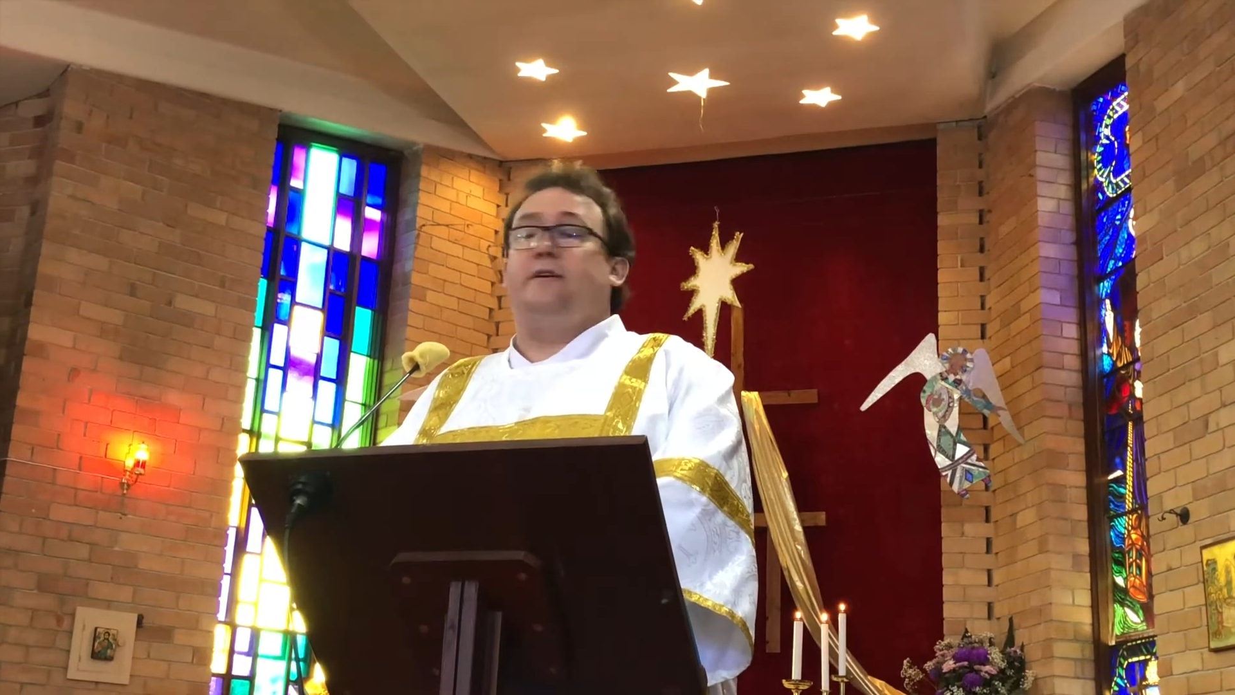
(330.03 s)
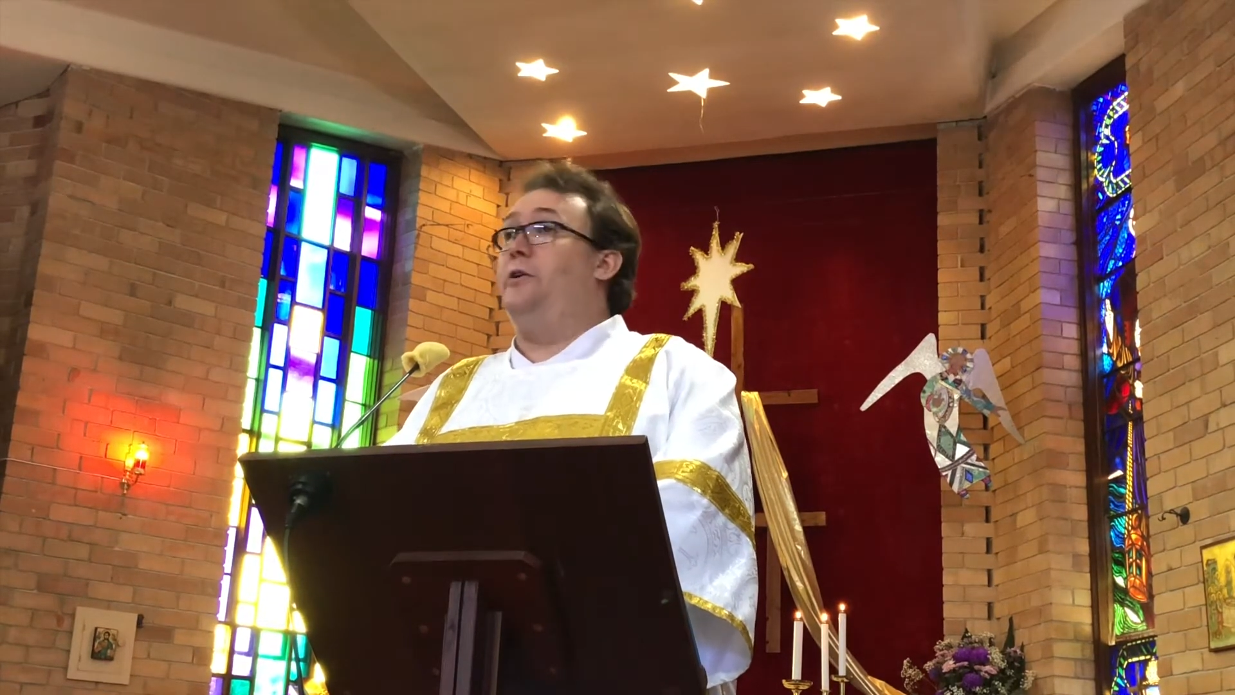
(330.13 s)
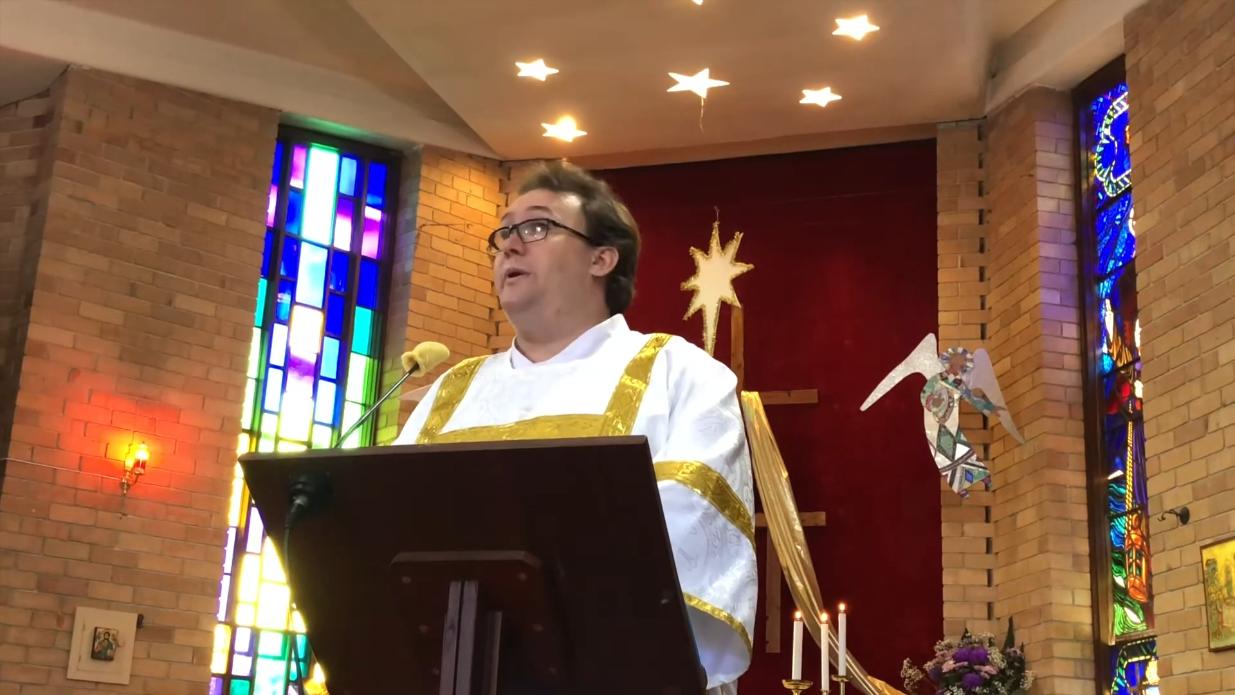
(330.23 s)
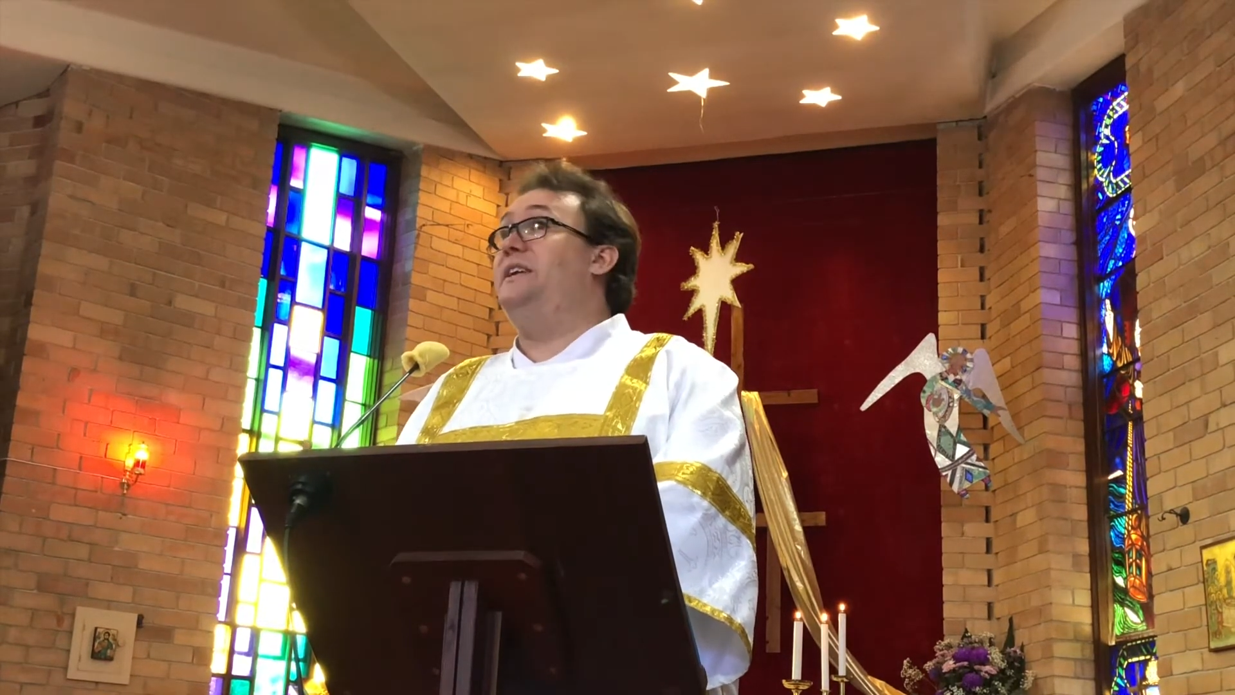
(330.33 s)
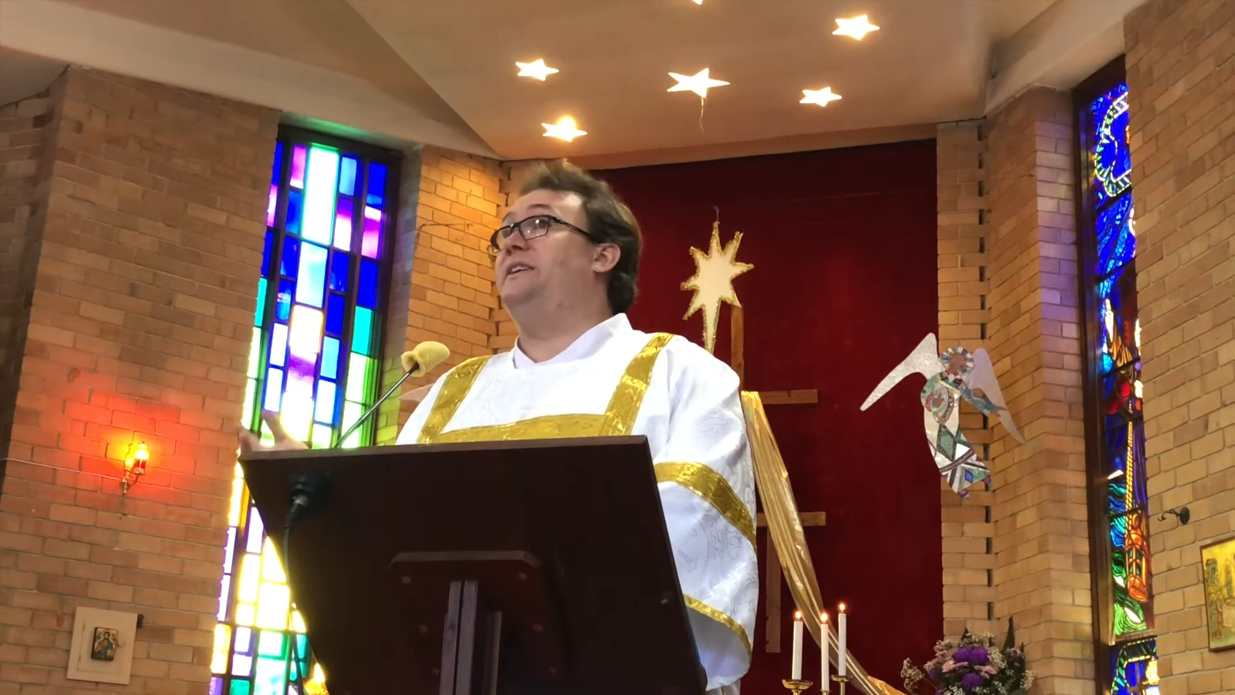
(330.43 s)

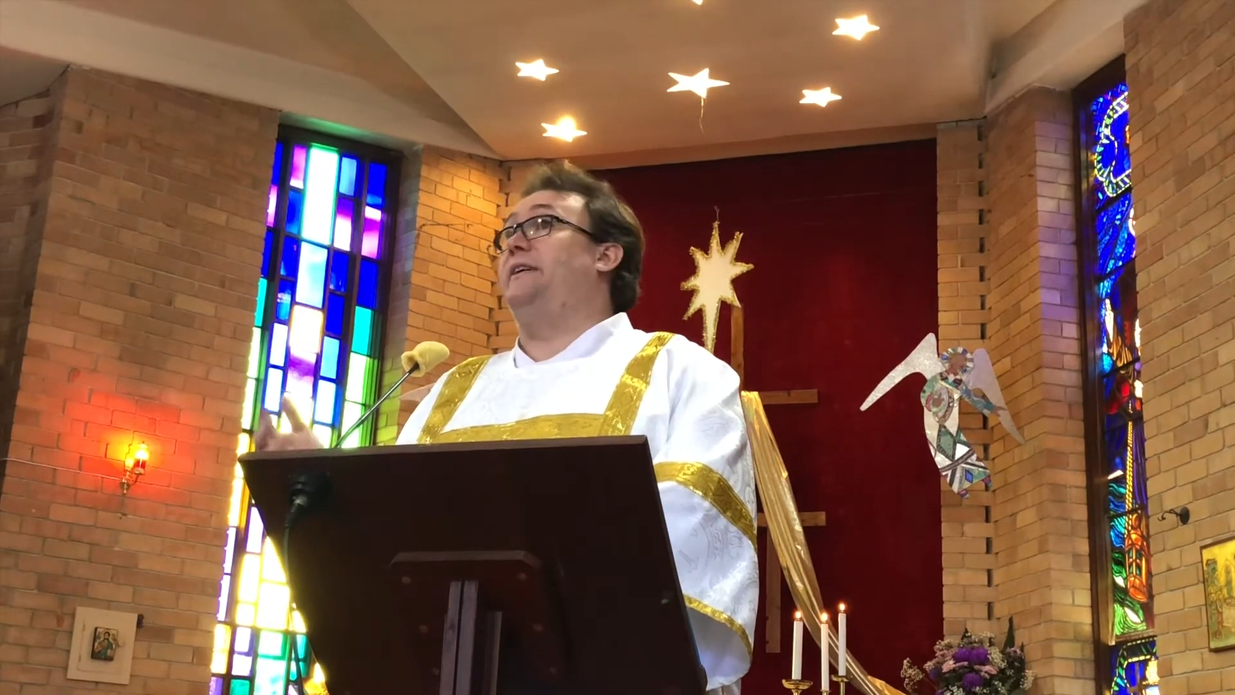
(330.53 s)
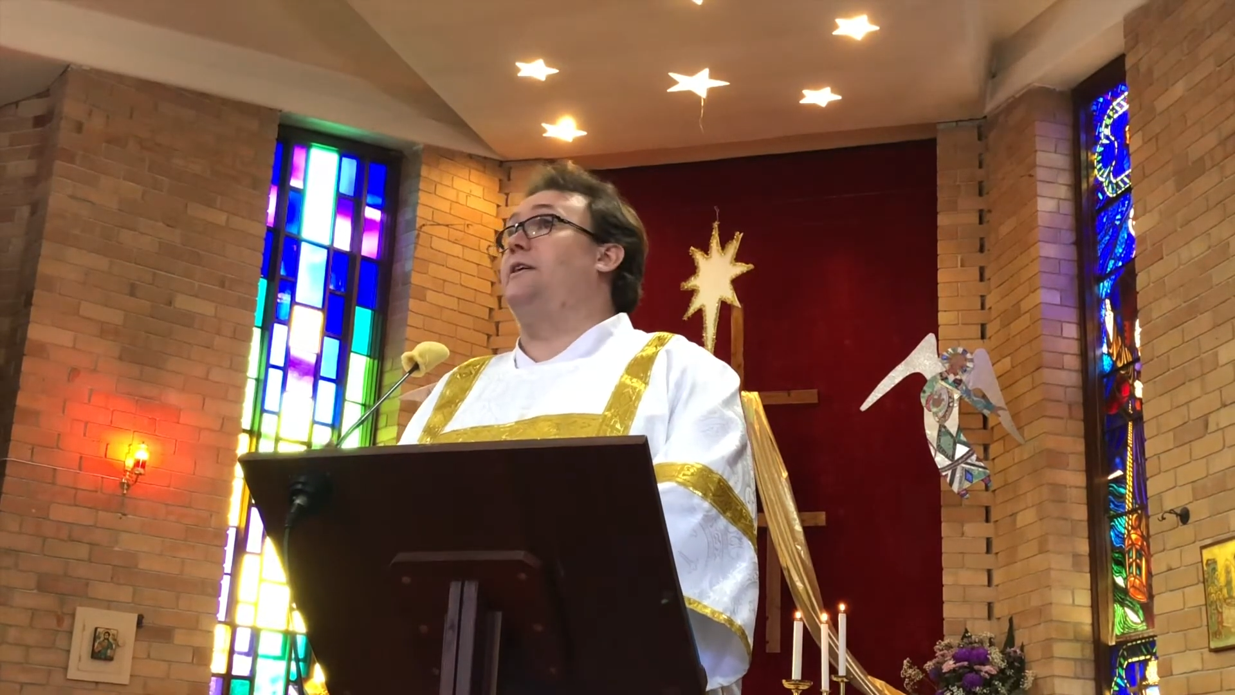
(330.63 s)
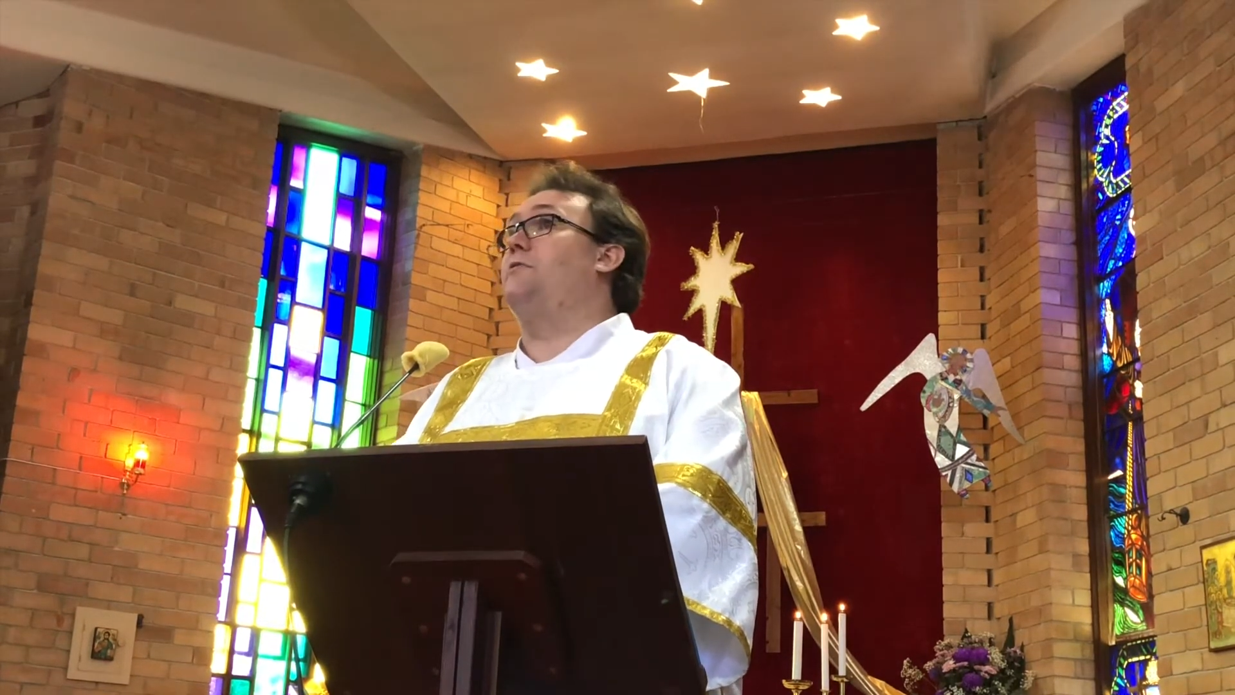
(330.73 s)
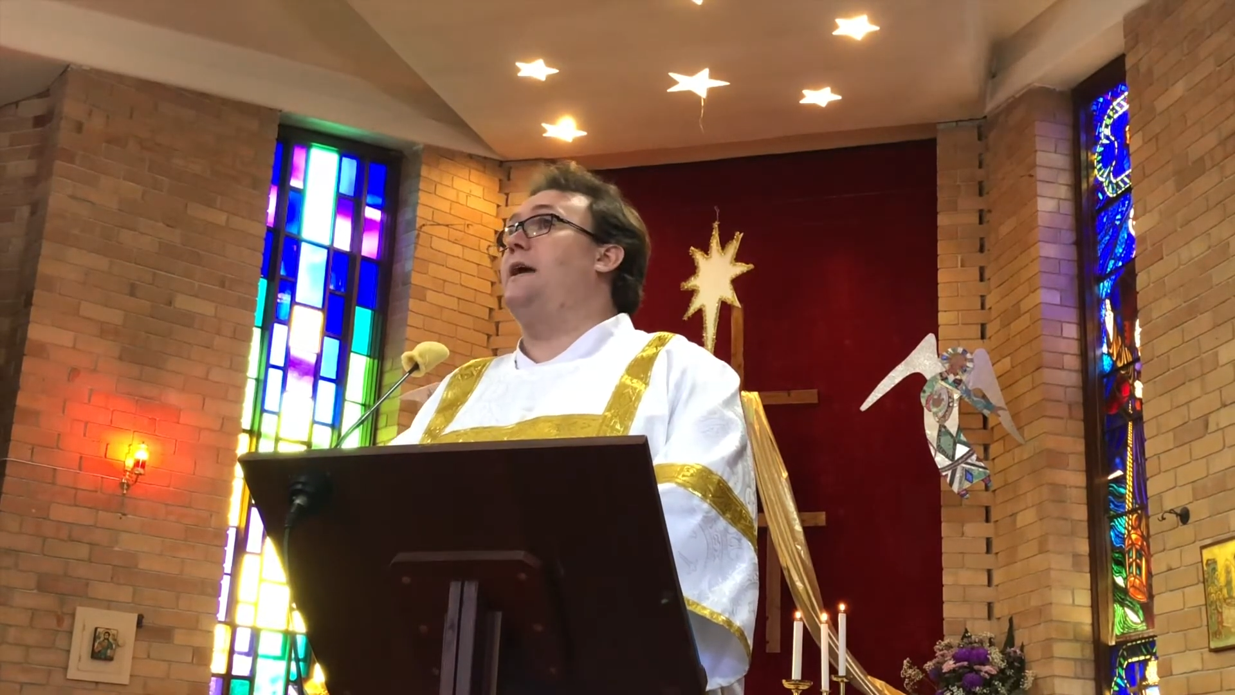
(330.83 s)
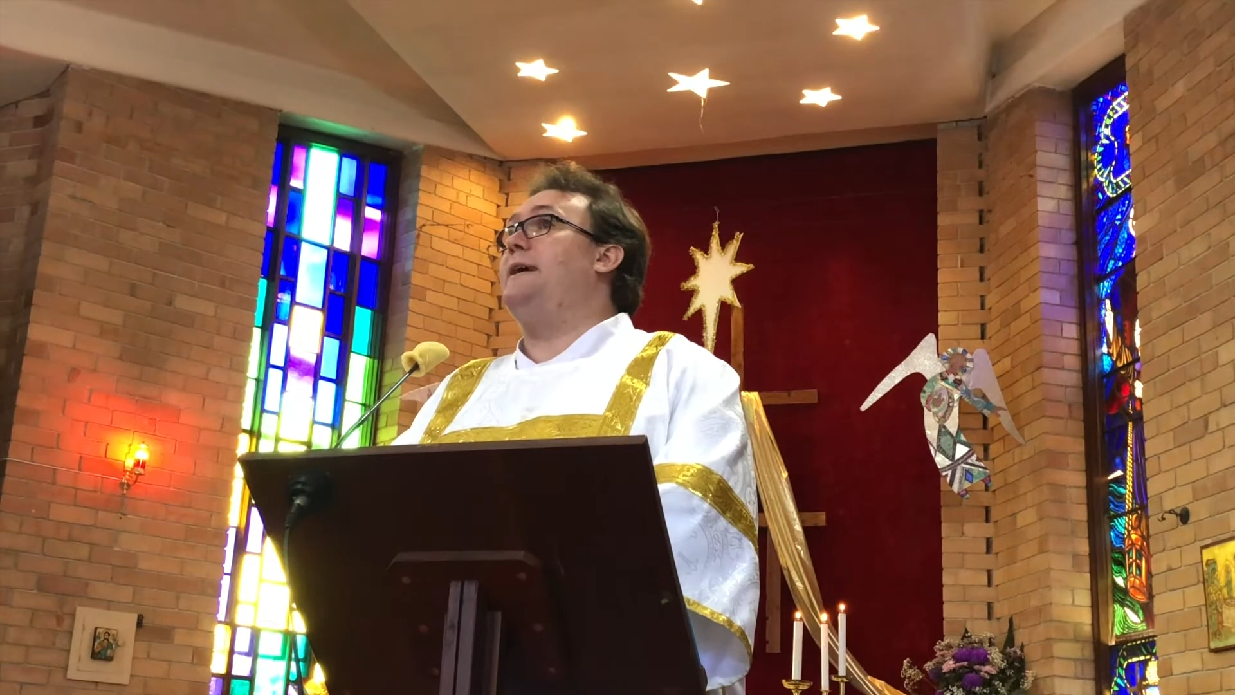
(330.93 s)
who is a
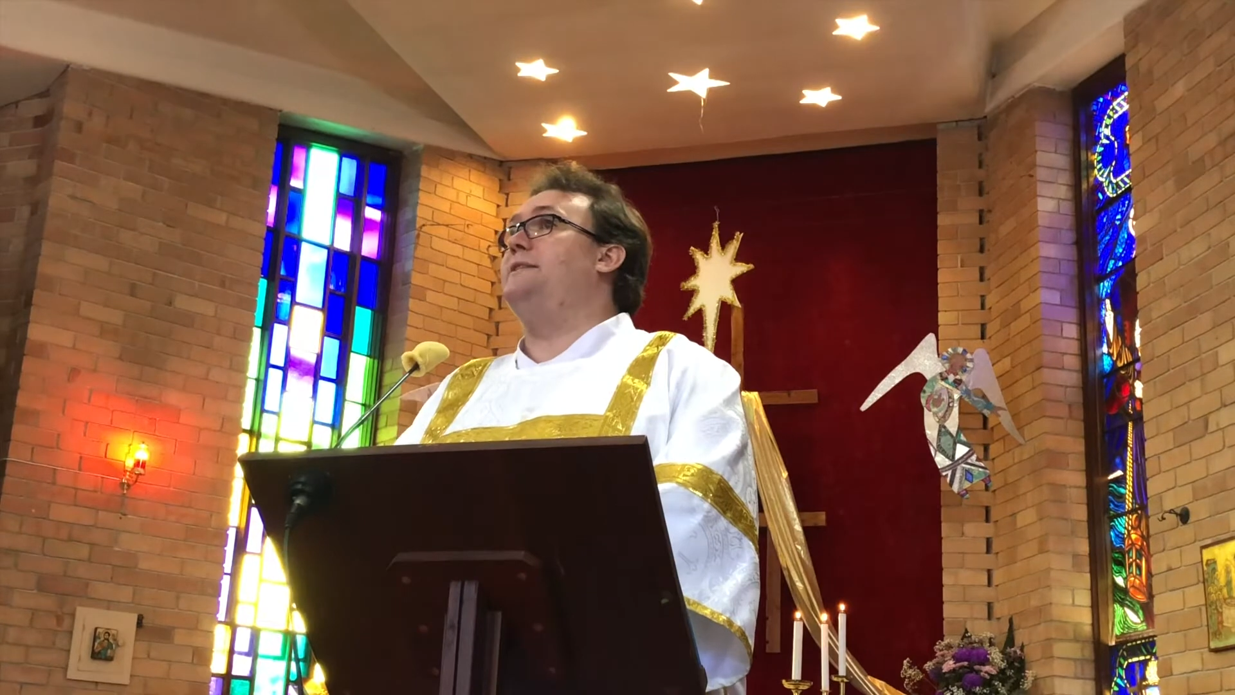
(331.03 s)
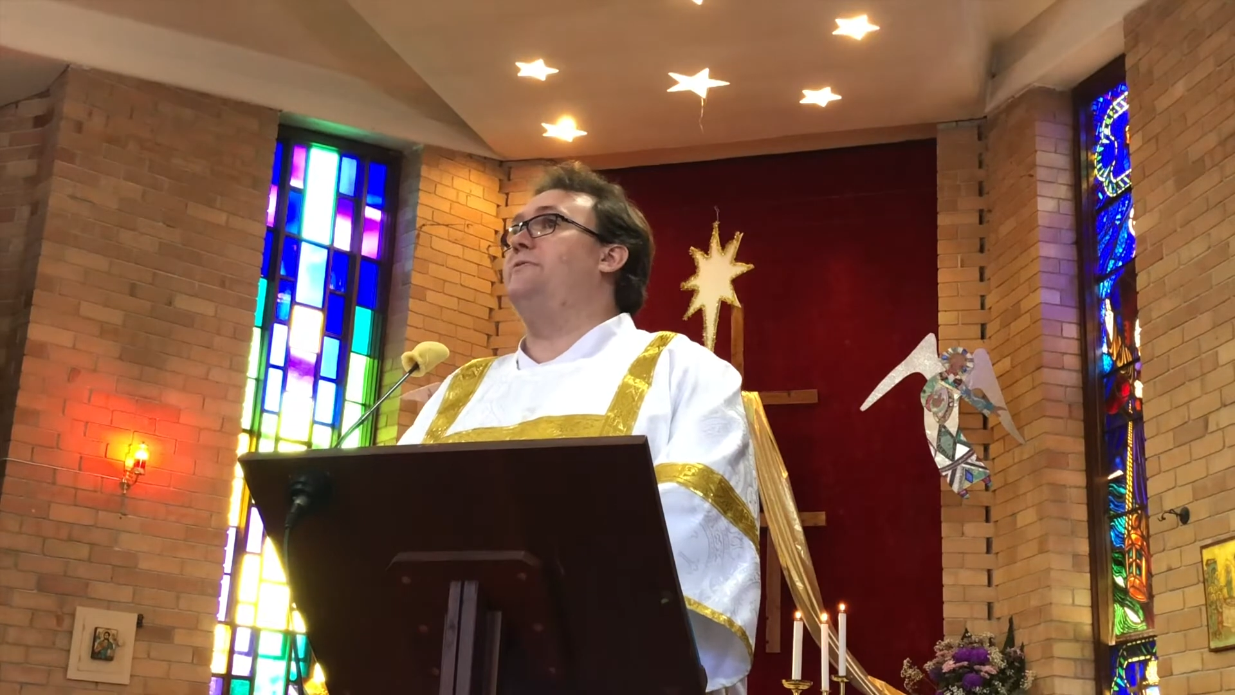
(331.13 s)
great